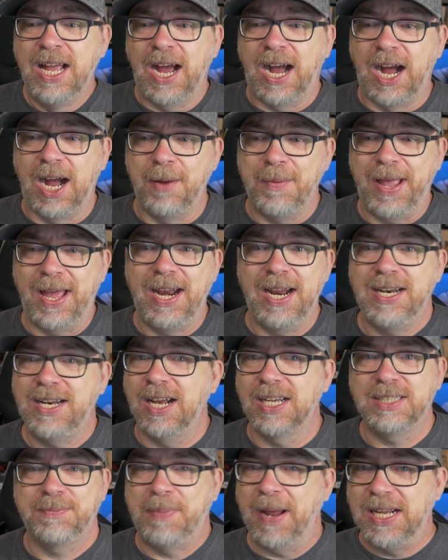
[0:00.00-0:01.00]
um, and it
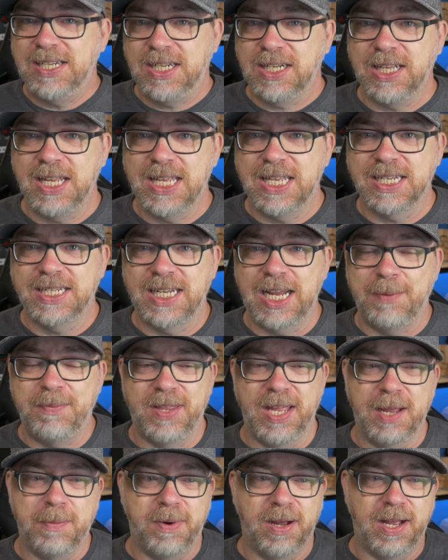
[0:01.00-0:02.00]
does basically the same
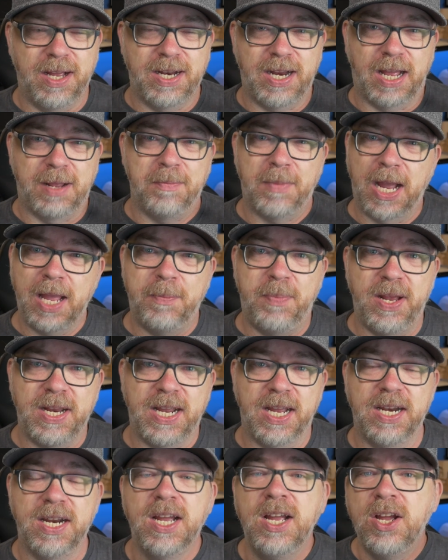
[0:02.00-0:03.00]
thing, but in my
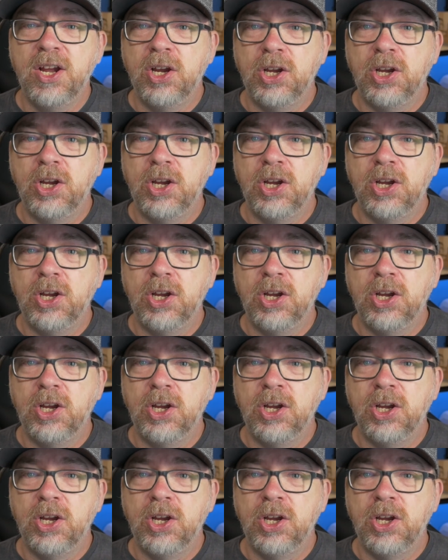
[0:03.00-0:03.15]
opinion,